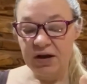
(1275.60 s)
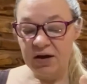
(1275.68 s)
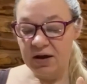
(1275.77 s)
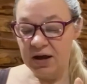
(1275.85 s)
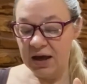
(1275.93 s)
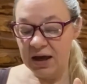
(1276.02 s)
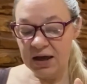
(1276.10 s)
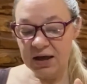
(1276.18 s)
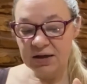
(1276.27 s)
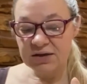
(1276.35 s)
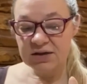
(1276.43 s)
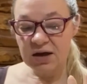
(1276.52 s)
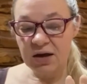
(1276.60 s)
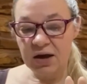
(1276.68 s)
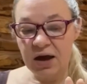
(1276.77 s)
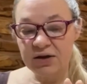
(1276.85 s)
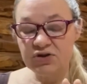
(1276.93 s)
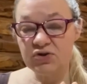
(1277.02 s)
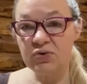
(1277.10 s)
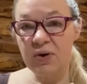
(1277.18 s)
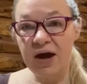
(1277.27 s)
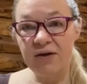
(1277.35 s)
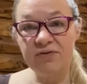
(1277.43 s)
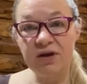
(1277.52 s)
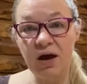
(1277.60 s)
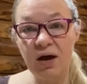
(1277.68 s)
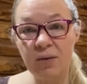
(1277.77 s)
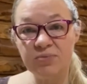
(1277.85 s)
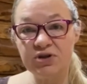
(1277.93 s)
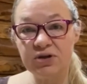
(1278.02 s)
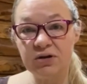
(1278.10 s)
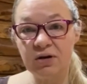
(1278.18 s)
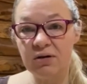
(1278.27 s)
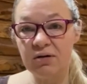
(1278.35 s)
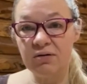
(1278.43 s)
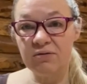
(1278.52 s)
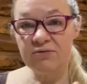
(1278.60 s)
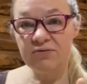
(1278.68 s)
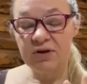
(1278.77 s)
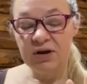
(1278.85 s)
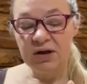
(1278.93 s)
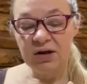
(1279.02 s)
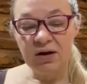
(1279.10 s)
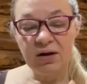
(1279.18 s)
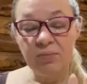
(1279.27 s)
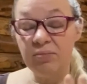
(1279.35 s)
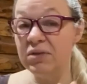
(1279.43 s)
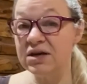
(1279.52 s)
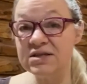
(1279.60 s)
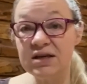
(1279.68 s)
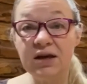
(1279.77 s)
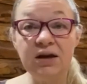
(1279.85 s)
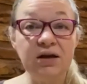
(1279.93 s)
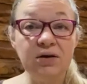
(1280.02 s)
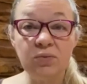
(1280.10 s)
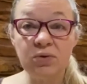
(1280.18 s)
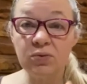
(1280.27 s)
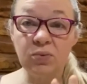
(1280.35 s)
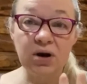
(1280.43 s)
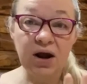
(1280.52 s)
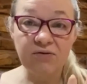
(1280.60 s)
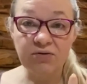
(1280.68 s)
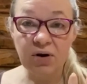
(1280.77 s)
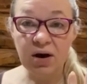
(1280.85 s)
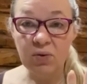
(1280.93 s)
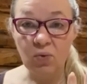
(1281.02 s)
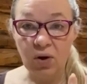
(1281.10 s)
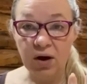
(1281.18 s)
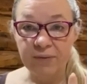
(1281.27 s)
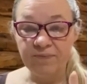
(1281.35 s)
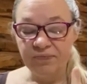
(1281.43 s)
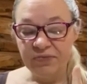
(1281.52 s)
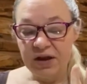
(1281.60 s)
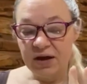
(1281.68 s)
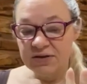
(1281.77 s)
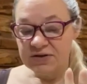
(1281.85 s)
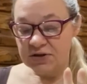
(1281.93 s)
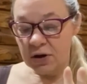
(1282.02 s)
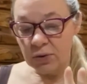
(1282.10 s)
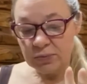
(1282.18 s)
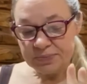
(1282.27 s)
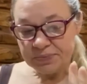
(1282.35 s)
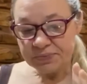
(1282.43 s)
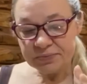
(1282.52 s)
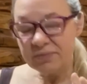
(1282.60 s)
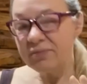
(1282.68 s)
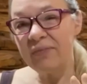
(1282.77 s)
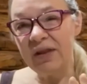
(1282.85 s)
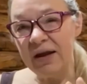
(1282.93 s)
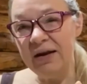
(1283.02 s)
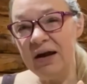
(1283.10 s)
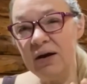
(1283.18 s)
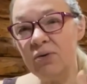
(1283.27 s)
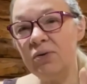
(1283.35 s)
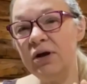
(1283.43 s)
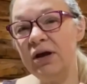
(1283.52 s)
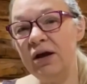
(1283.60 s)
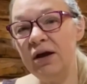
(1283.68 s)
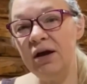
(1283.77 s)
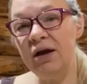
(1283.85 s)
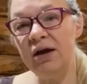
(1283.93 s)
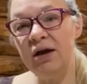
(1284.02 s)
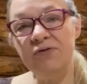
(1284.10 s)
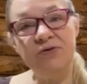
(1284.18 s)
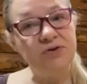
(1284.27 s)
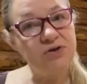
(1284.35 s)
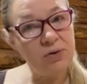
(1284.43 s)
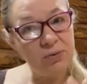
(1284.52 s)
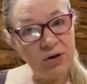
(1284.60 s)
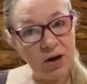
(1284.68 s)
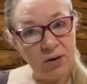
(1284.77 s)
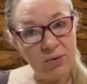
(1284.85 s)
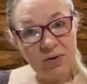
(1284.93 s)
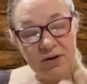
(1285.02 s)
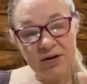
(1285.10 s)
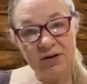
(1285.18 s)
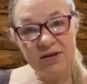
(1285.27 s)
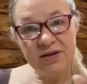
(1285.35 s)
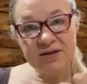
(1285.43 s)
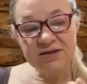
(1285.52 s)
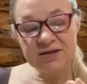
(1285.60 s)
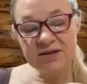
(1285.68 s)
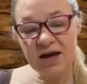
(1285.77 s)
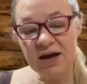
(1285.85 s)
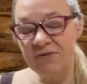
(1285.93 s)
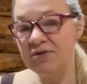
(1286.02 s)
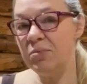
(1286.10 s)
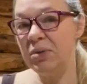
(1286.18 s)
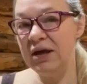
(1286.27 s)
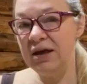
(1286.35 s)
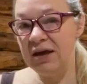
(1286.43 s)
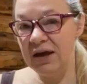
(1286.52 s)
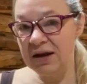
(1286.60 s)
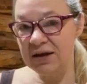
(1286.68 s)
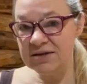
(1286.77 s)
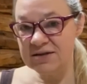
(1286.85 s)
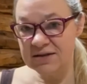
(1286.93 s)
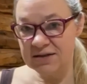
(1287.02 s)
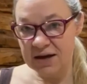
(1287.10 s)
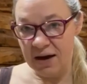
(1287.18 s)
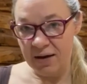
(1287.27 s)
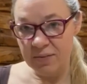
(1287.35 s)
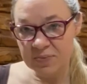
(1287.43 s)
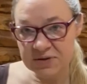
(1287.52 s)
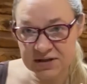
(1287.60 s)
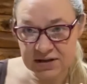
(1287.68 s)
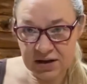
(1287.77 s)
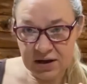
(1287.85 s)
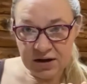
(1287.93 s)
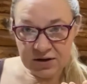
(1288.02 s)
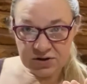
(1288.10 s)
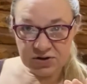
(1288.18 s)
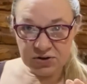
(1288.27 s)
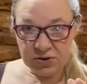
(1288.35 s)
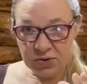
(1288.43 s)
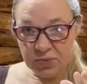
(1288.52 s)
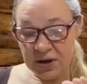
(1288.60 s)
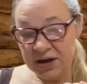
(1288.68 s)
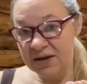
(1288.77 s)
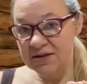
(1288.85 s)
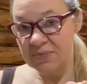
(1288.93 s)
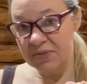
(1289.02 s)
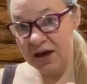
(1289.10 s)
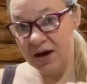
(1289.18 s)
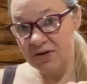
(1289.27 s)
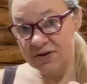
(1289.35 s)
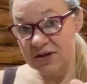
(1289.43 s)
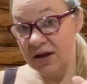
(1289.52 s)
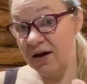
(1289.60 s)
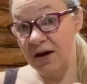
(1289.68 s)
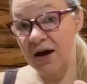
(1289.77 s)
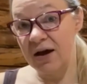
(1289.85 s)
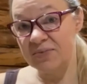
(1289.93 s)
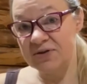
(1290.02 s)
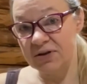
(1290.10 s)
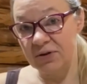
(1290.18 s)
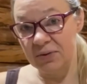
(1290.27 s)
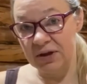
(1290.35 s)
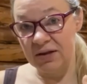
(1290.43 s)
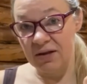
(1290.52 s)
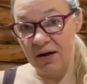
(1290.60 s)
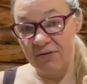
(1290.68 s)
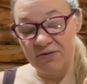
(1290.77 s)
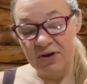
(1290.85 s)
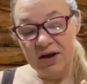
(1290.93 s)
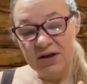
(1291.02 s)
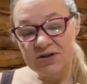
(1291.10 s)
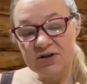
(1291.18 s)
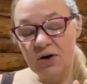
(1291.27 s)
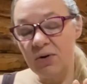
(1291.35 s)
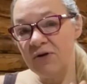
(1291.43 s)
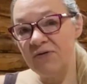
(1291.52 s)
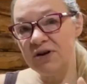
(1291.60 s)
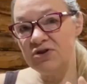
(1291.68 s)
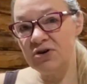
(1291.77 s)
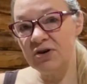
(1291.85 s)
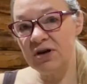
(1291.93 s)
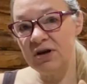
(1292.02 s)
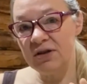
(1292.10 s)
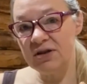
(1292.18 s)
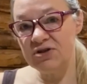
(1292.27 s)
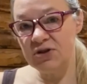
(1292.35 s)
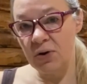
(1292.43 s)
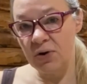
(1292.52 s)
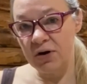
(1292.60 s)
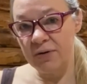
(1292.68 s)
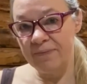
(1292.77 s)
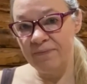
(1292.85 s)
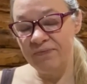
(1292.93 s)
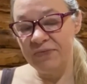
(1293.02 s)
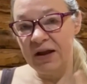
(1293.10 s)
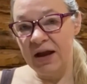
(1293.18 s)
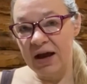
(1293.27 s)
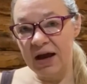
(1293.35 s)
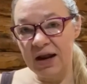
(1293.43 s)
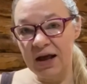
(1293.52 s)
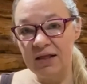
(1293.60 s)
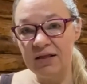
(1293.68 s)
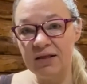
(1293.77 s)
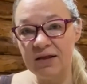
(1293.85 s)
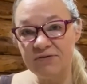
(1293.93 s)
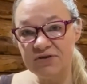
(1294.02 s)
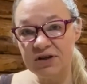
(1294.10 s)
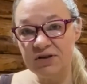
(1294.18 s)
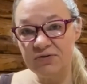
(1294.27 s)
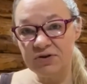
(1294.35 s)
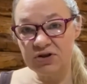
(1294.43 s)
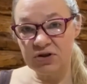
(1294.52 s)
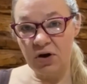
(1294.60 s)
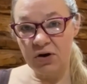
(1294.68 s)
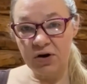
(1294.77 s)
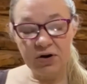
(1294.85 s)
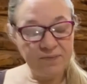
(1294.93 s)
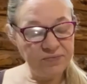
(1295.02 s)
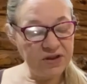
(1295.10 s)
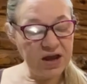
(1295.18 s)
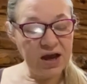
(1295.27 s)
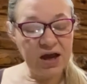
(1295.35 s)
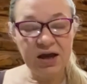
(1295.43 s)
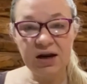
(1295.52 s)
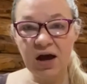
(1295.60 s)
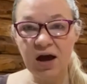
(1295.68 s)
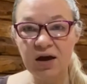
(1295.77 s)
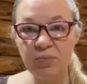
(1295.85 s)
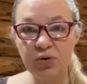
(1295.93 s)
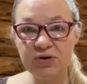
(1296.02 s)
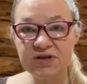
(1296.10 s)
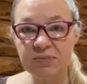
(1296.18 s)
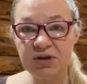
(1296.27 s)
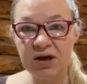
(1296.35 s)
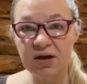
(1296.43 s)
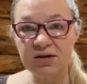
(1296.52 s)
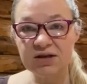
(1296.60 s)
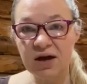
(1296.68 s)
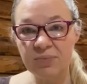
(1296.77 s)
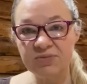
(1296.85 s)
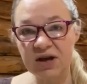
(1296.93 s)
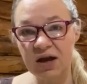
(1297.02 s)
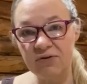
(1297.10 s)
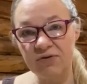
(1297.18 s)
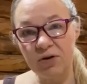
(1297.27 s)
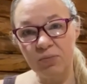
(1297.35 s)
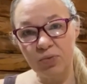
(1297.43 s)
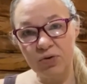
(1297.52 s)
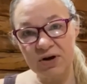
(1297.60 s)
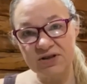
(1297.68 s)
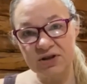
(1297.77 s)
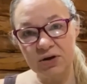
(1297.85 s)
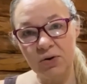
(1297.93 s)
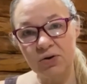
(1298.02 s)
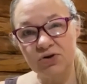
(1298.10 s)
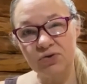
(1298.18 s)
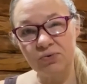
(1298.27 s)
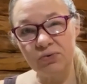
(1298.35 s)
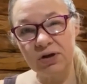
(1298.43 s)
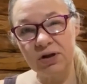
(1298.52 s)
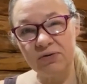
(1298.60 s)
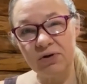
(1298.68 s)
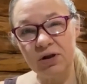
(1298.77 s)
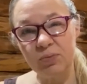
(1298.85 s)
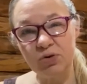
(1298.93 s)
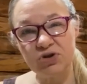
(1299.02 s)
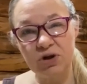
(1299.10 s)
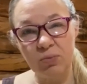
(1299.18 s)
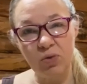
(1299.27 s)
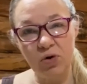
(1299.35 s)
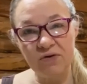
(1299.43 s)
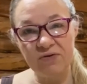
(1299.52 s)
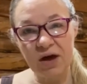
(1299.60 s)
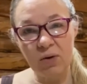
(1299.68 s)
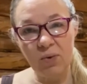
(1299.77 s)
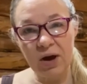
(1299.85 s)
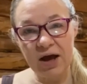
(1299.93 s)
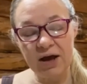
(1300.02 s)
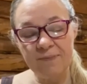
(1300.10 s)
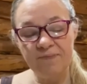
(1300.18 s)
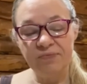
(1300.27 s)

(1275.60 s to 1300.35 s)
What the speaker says: And I do have the option of mixing it in with whatever I want. So now, if you don't know, this is kind of the beginning steps to making something else that I absolutely love. So if I took this yogurt and I left it in the fridge longer, and I put something on top to kind of compress the yogurt to really, really push out more of that whey,